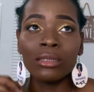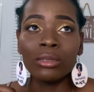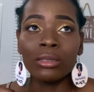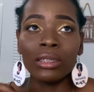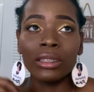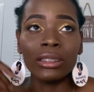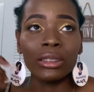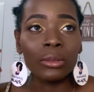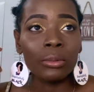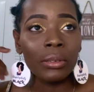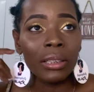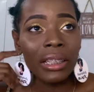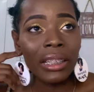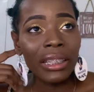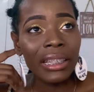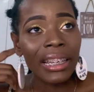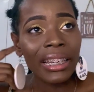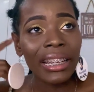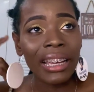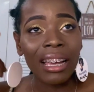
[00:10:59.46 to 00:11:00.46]
it's really
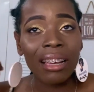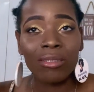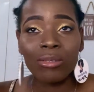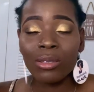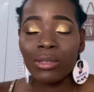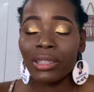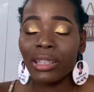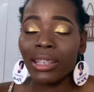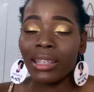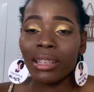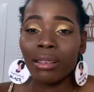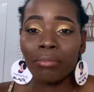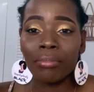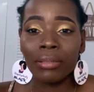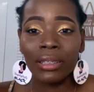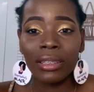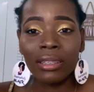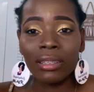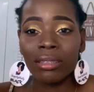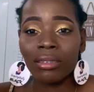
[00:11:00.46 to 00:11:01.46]
that I have to take the
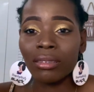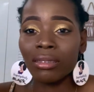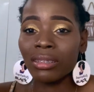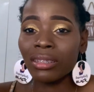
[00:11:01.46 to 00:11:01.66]
pill,